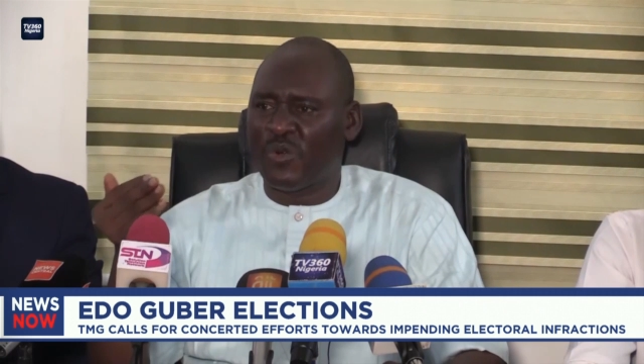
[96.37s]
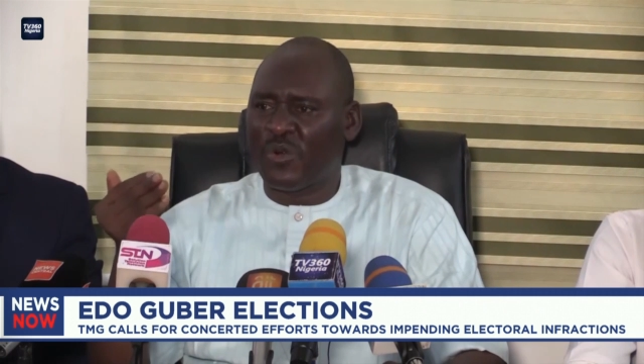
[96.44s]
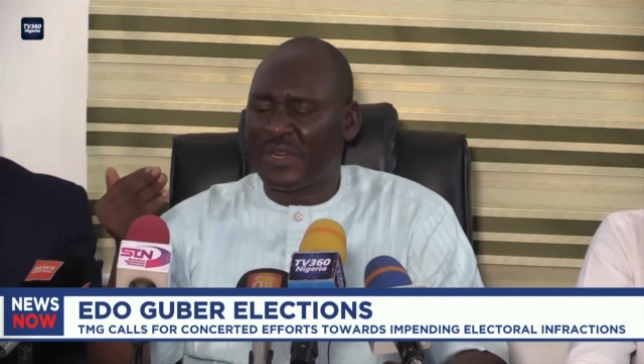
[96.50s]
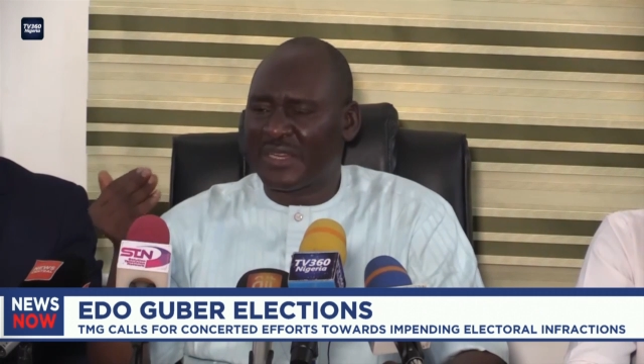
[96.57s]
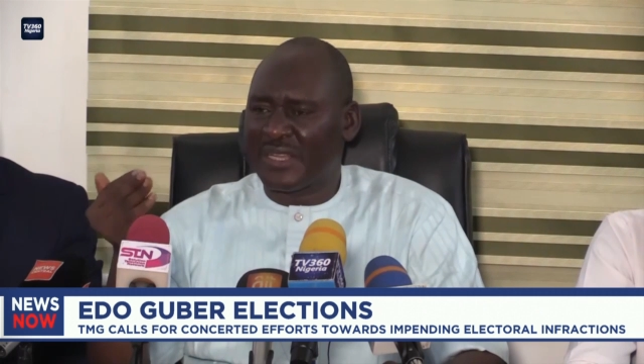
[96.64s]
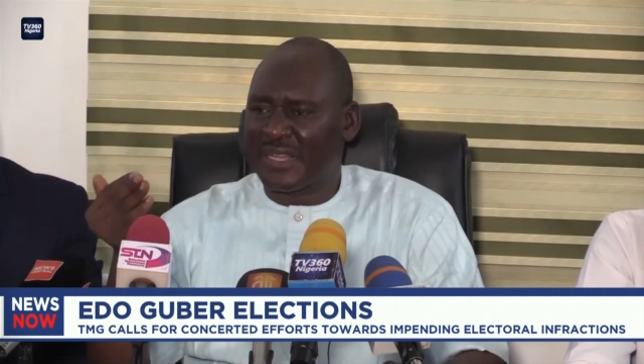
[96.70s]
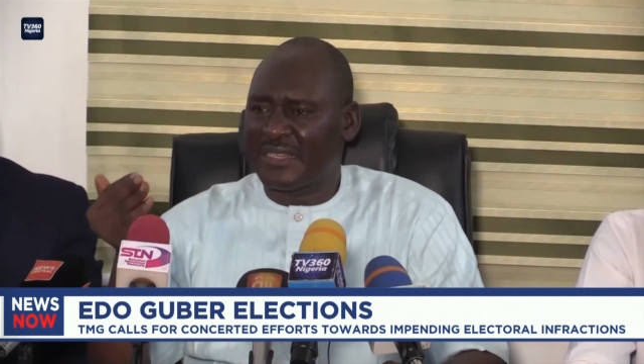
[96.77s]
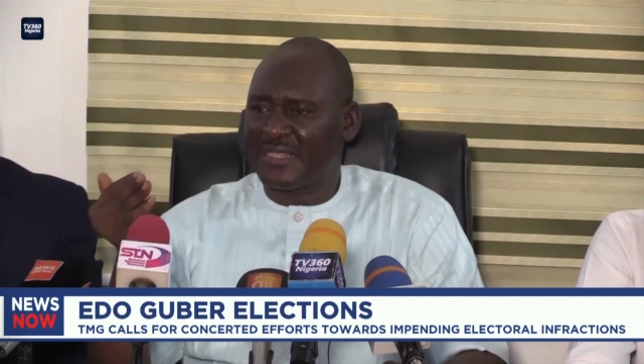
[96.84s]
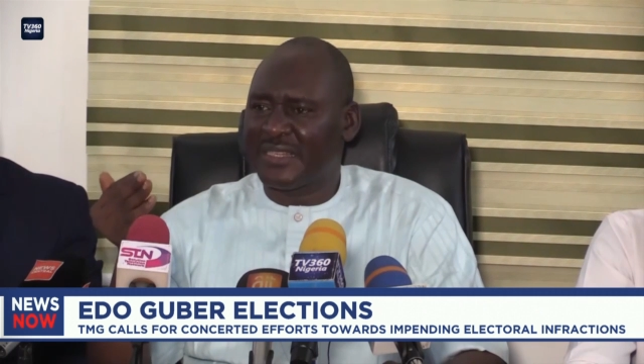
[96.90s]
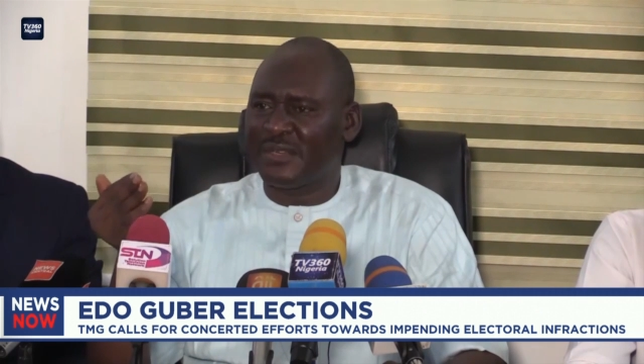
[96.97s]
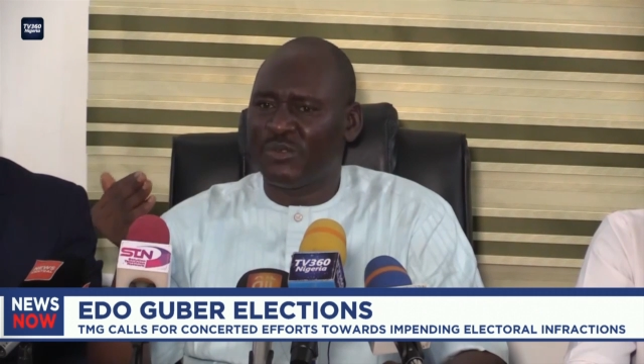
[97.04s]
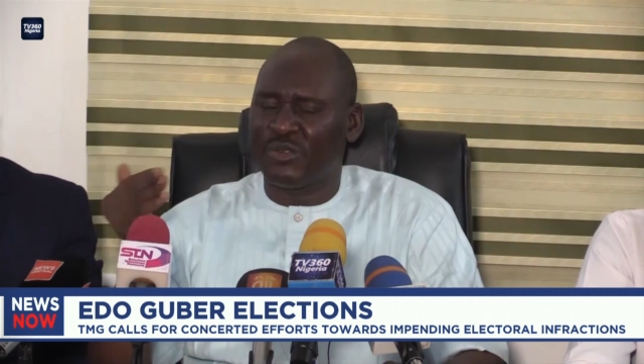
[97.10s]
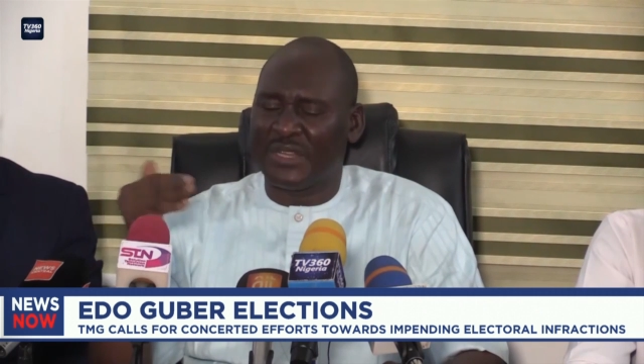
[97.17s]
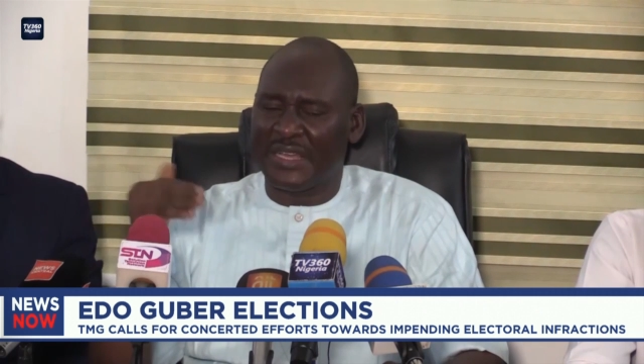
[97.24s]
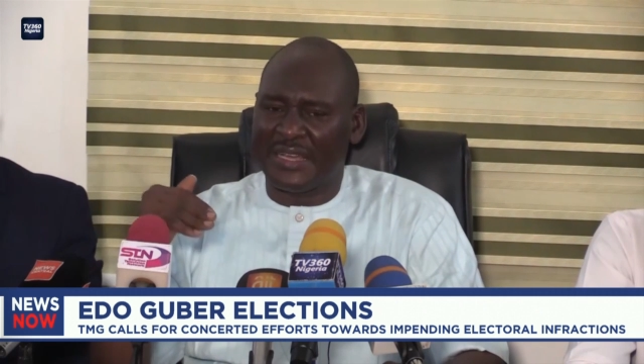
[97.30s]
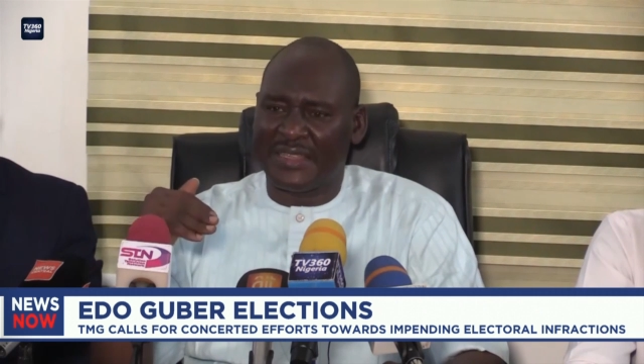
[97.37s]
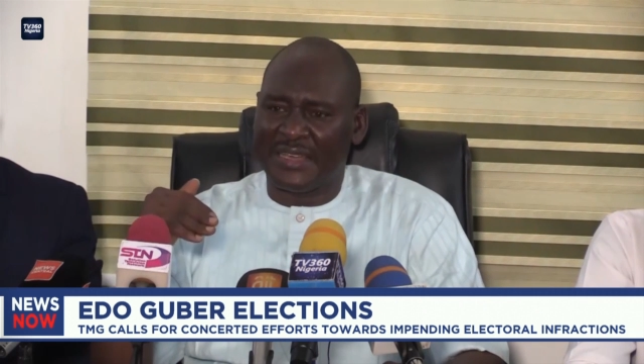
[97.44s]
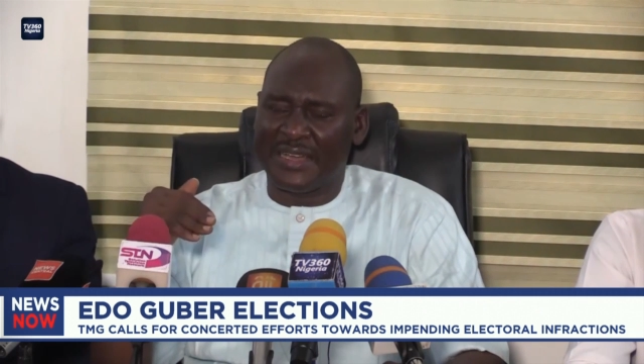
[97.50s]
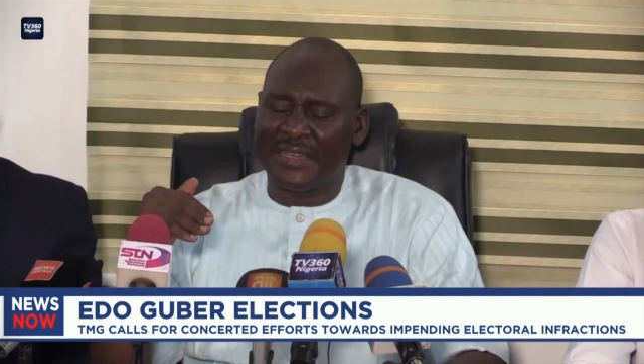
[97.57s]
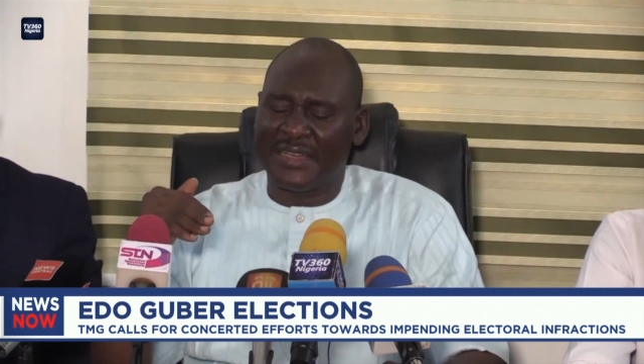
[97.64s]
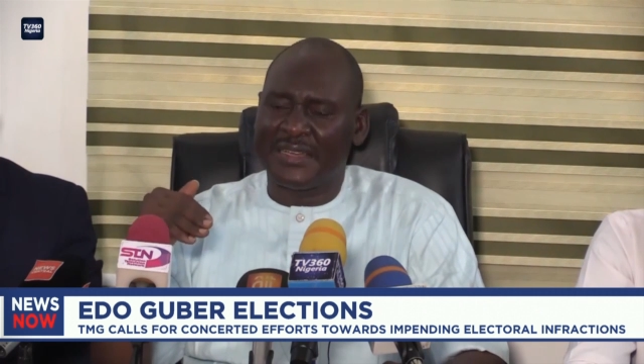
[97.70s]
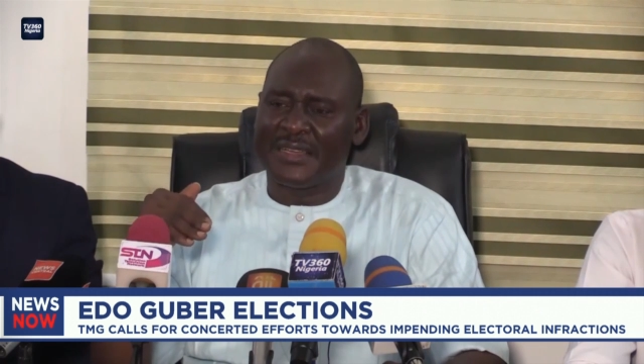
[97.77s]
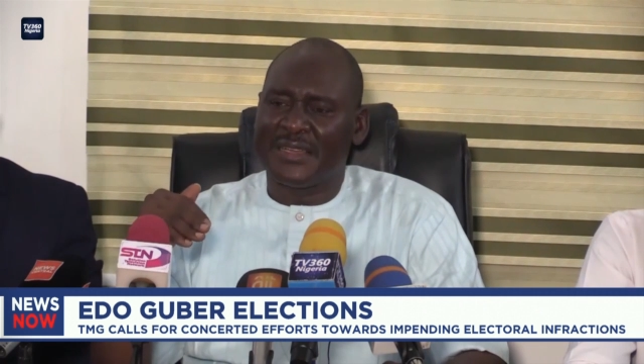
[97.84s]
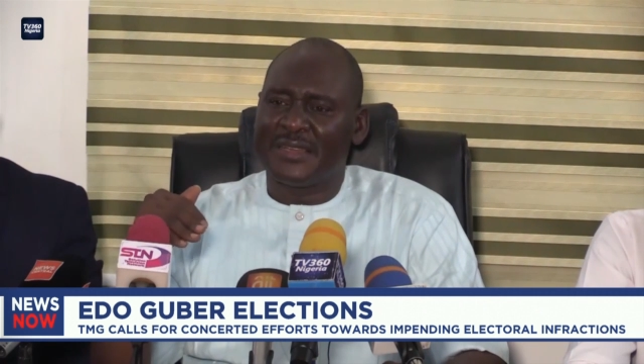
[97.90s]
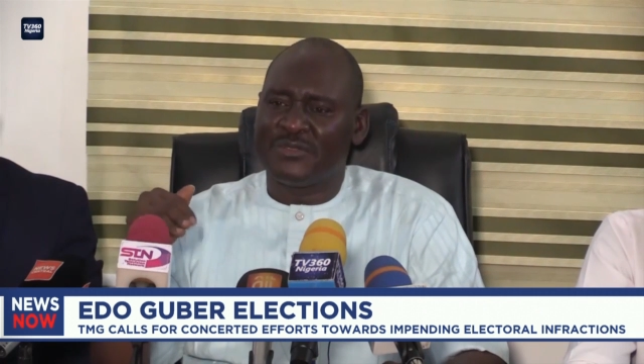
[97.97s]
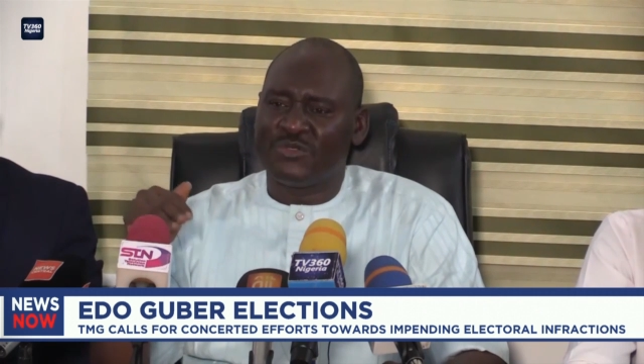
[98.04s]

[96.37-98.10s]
one candidate or the other,